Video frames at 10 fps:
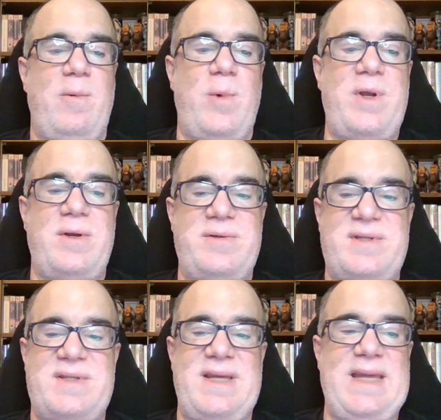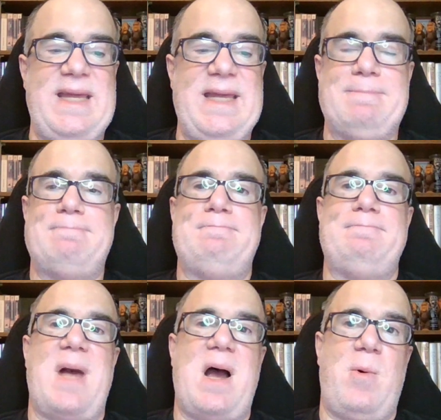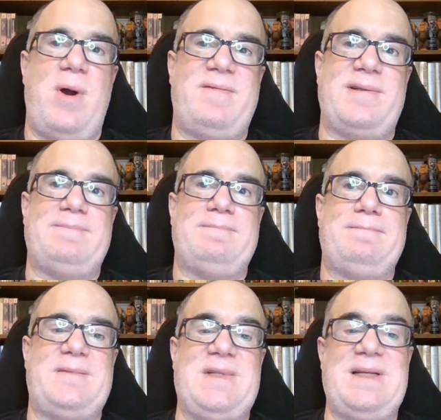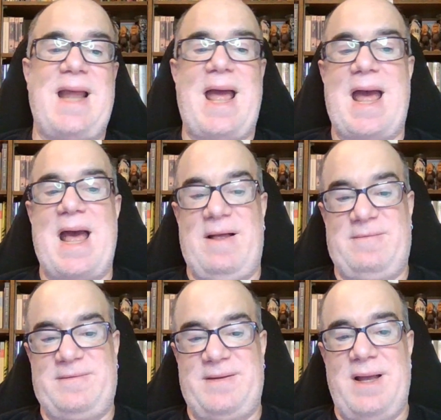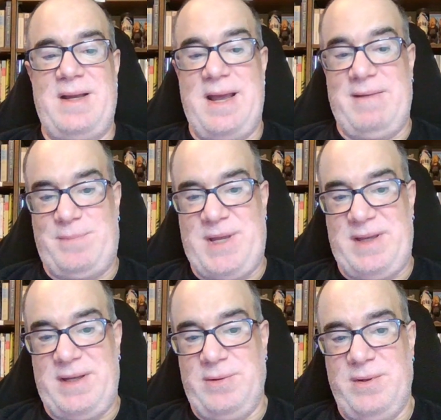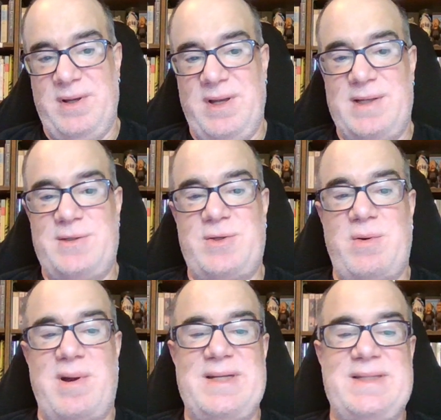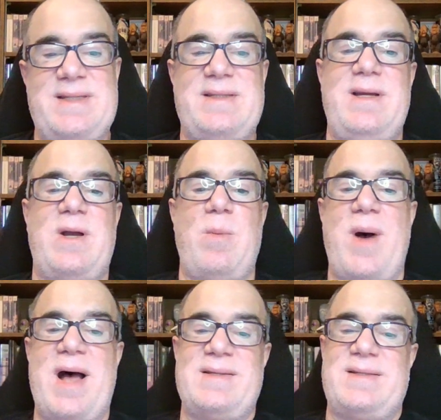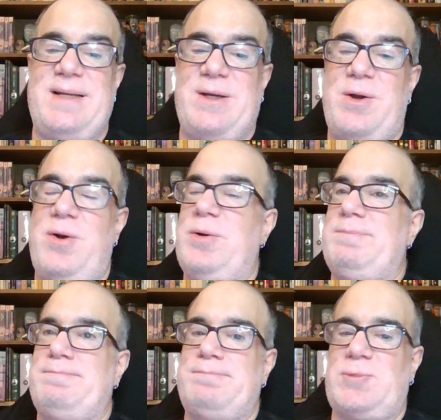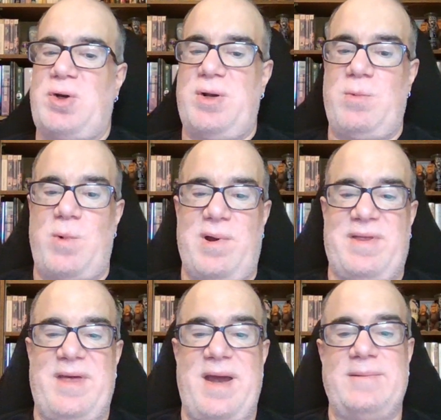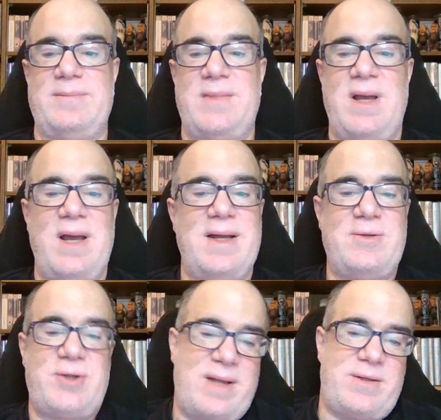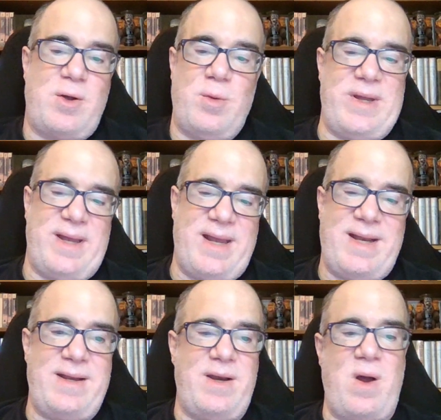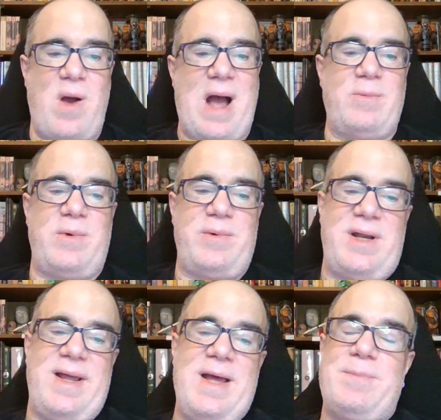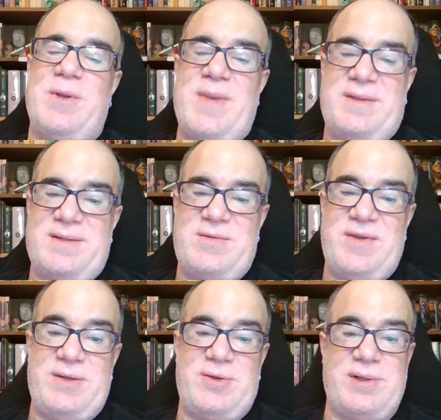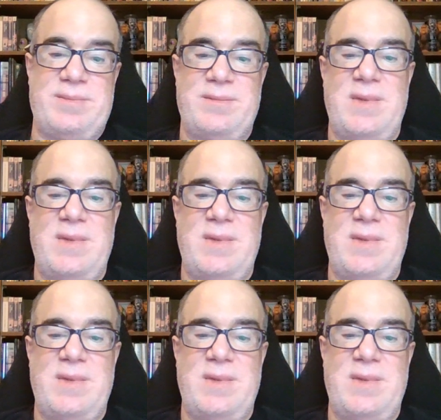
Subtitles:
Windows CE, however, didn't have an FPU, so our existing compositing code couldn't work there. John told me he didn't know how we were going to implement this feature.